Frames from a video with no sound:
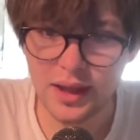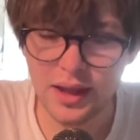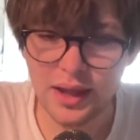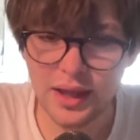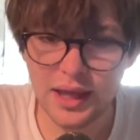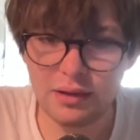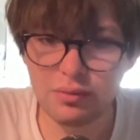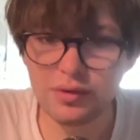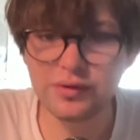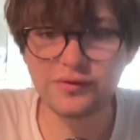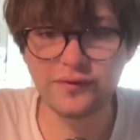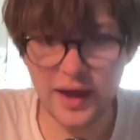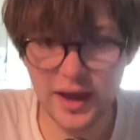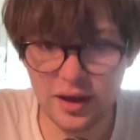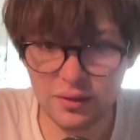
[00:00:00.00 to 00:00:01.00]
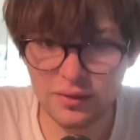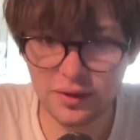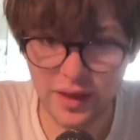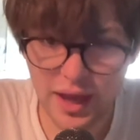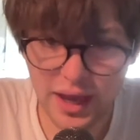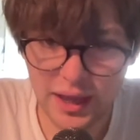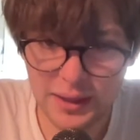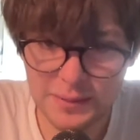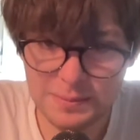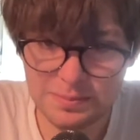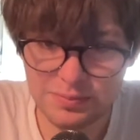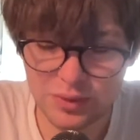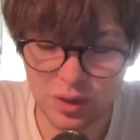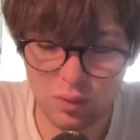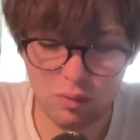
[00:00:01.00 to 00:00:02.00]
it was found that
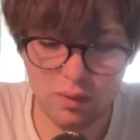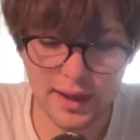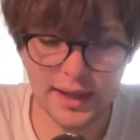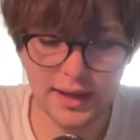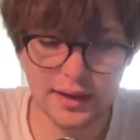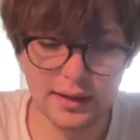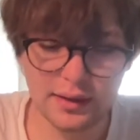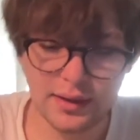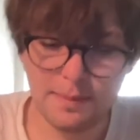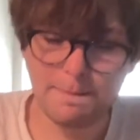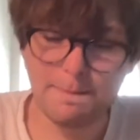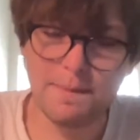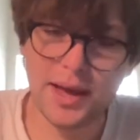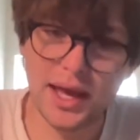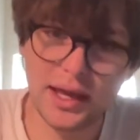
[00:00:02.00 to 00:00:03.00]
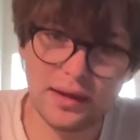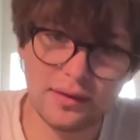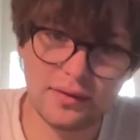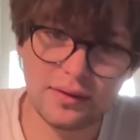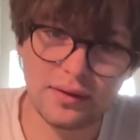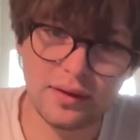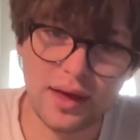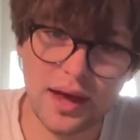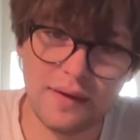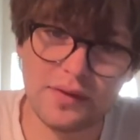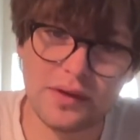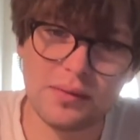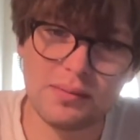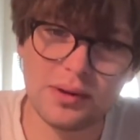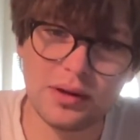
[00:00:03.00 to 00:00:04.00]
when banks have
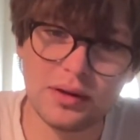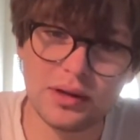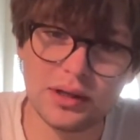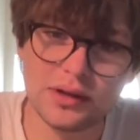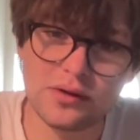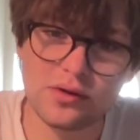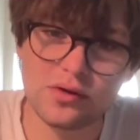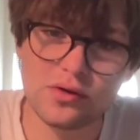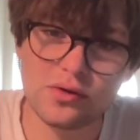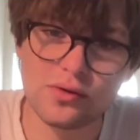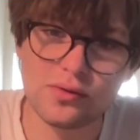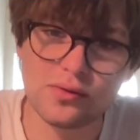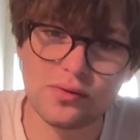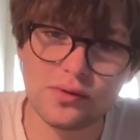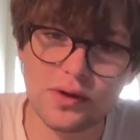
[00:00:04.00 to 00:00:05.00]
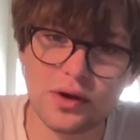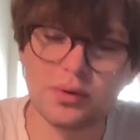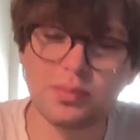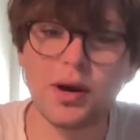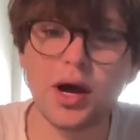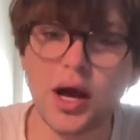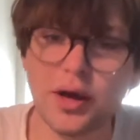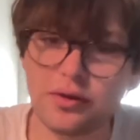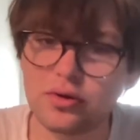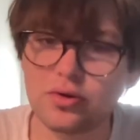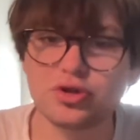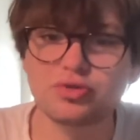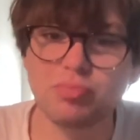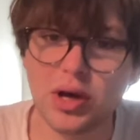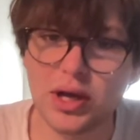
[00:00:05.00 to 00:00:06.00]
the ability to use their
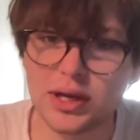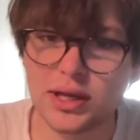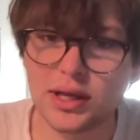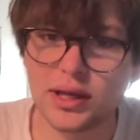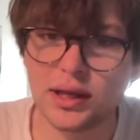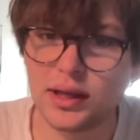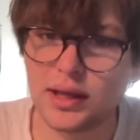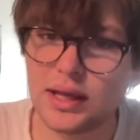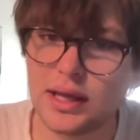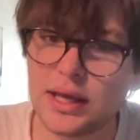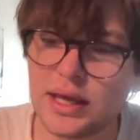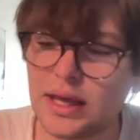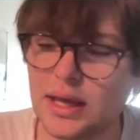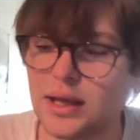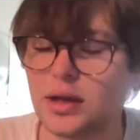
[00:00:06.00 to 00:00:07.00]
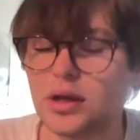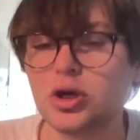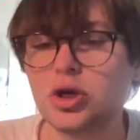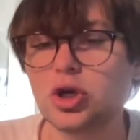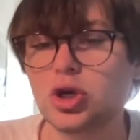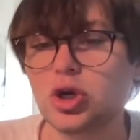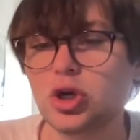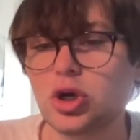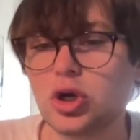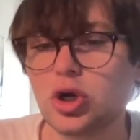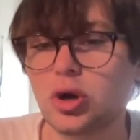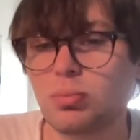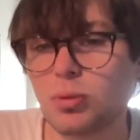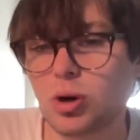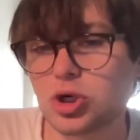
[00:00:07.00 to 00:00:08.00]
depositors' money in
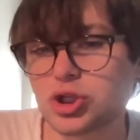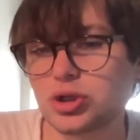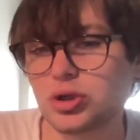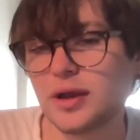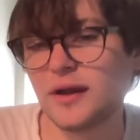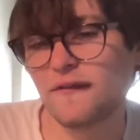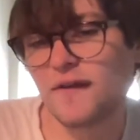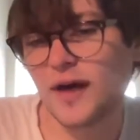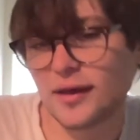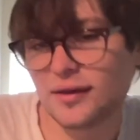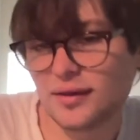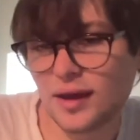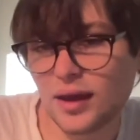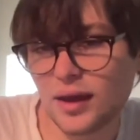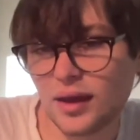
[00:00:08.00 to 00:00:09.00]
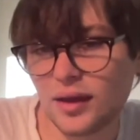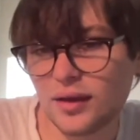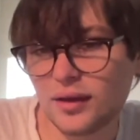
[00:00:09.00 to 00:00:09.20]
commercial investing,